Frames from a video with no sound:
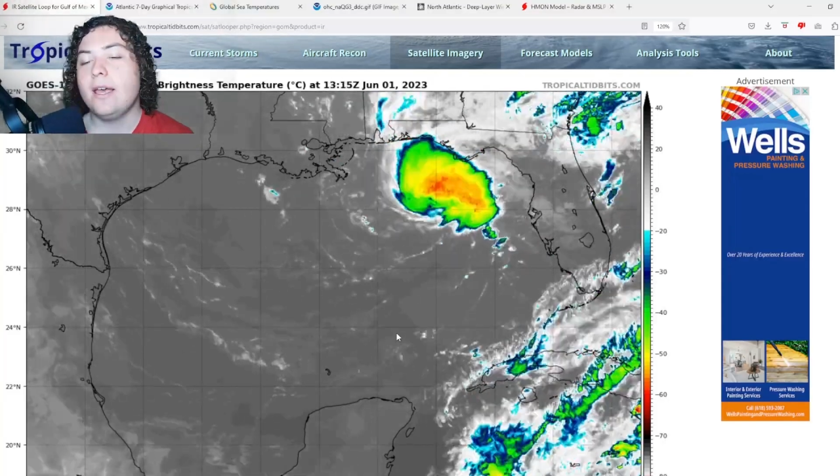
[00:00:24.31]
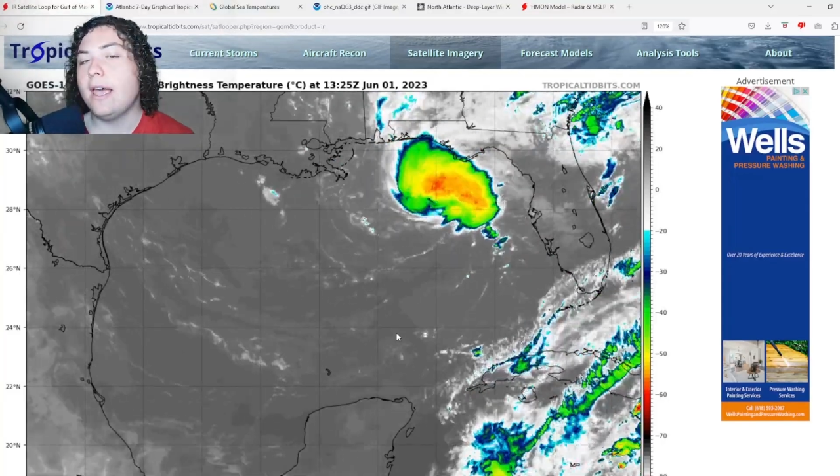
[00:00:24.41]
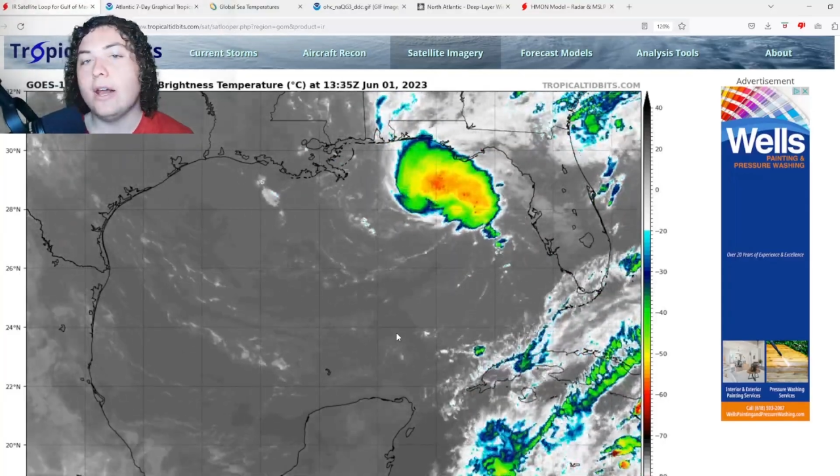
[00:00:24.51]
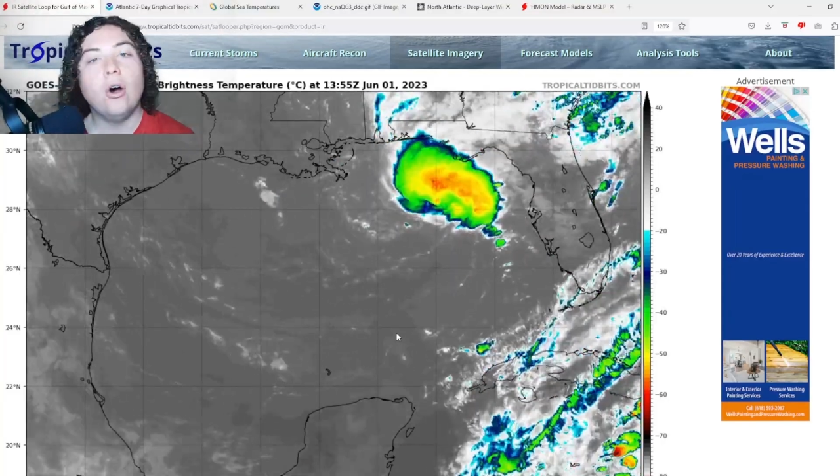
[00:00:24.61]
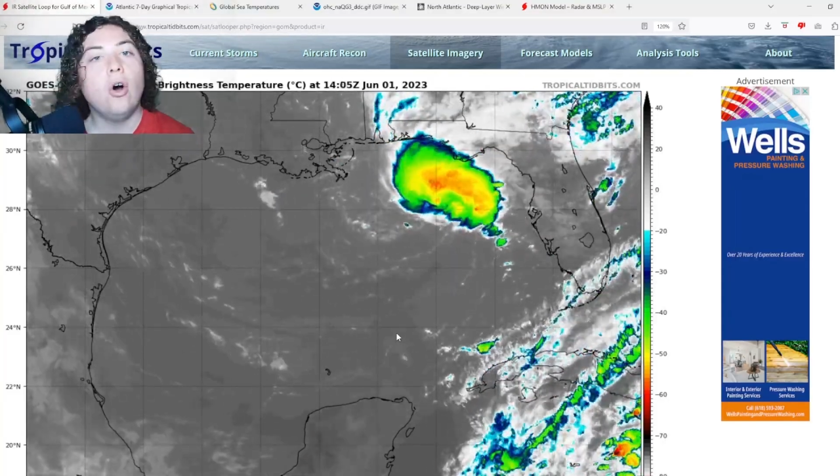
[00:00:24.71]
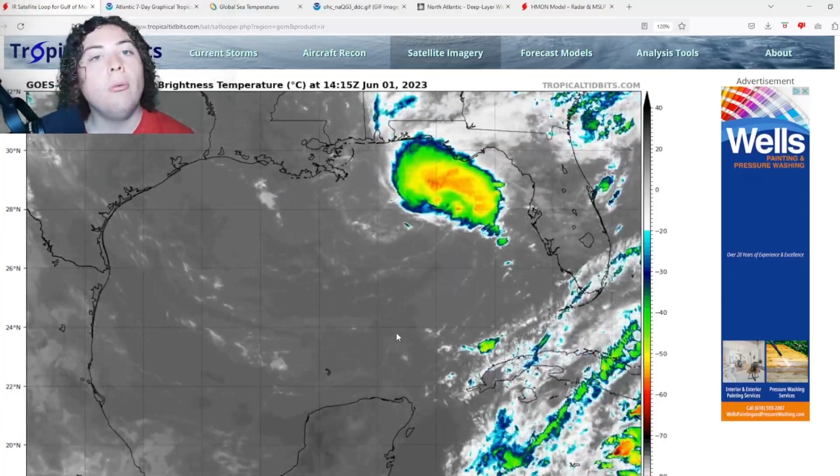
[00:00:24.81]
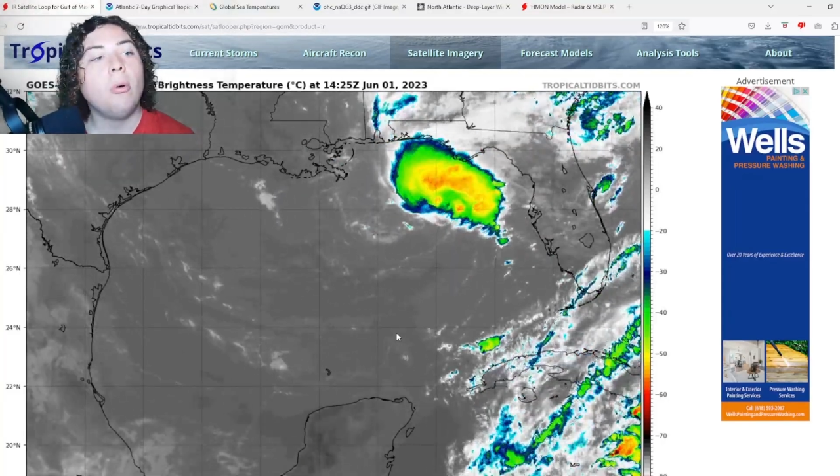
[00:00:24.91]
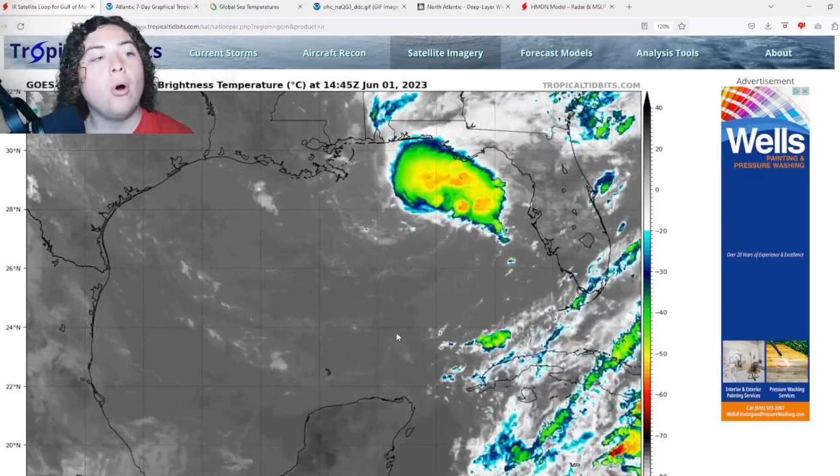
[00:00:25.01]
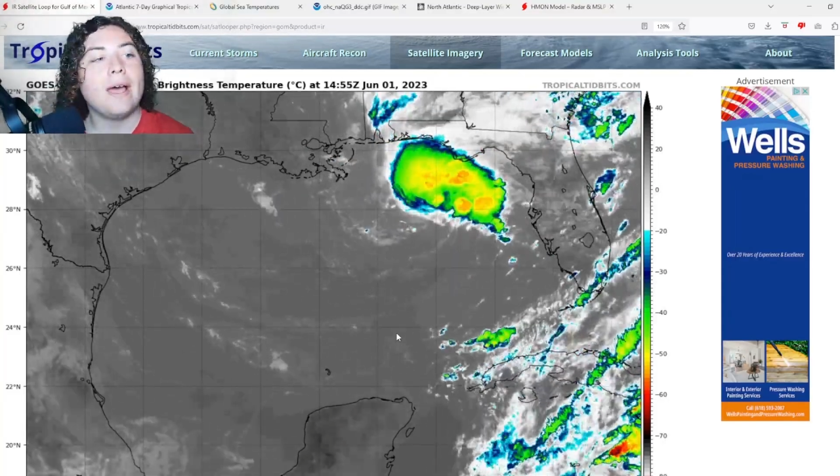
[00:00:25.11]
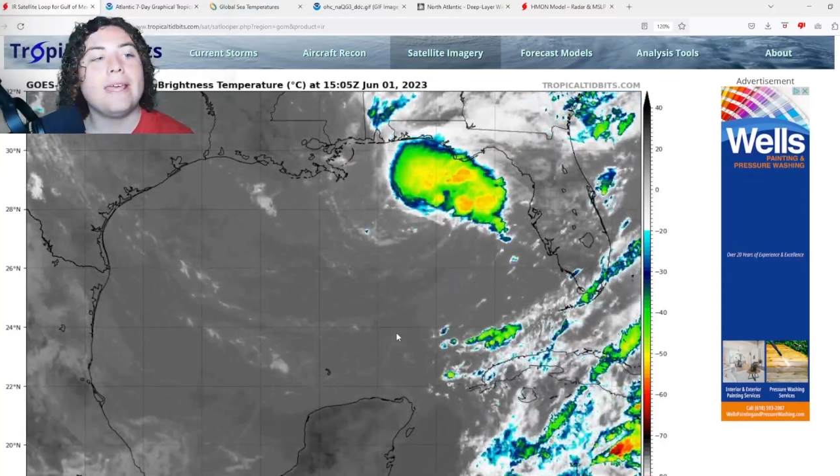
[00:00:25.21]
and oh
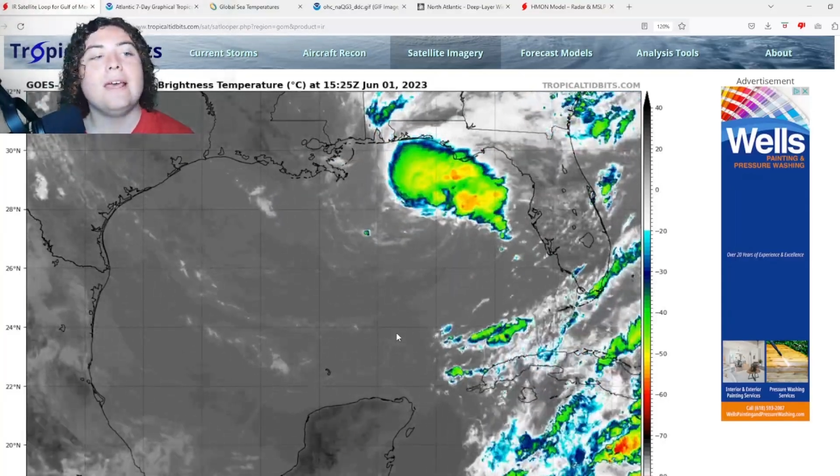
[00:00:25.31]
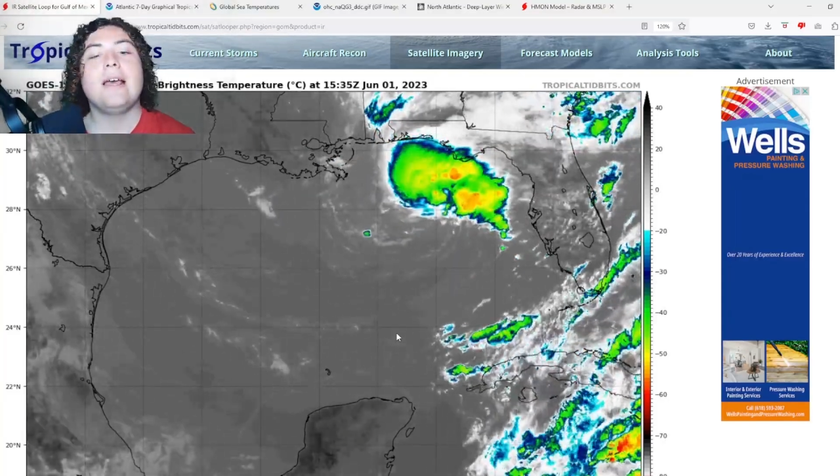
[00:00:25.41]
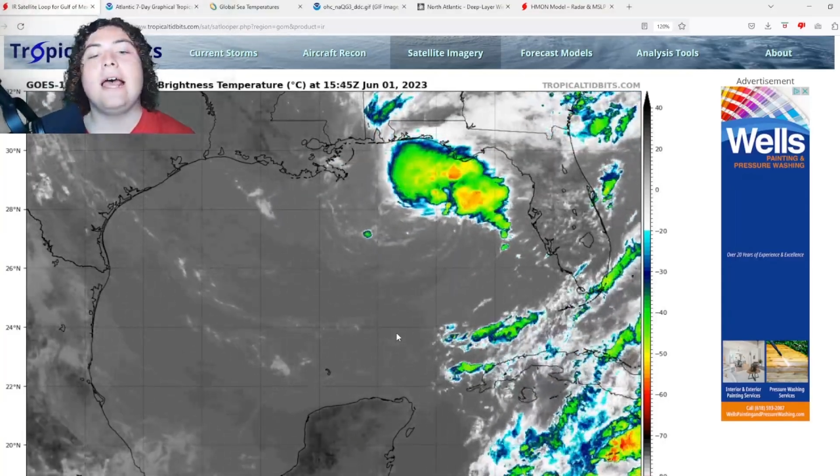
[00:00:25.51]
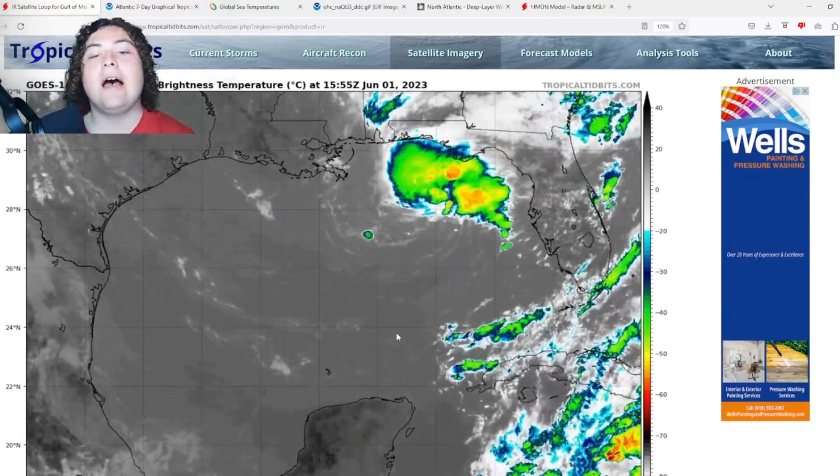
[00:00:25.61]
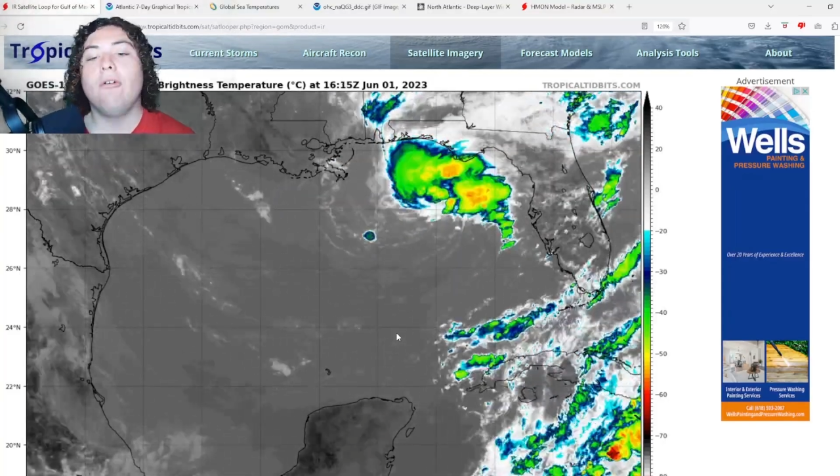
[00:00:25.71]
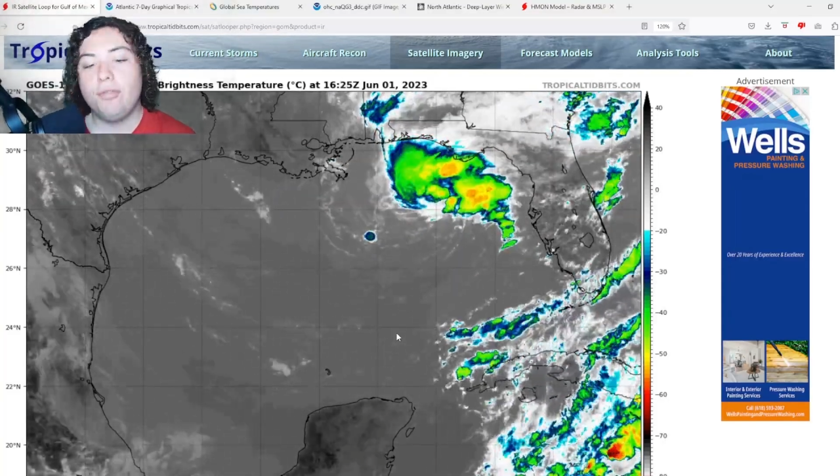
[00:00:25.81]
boy, how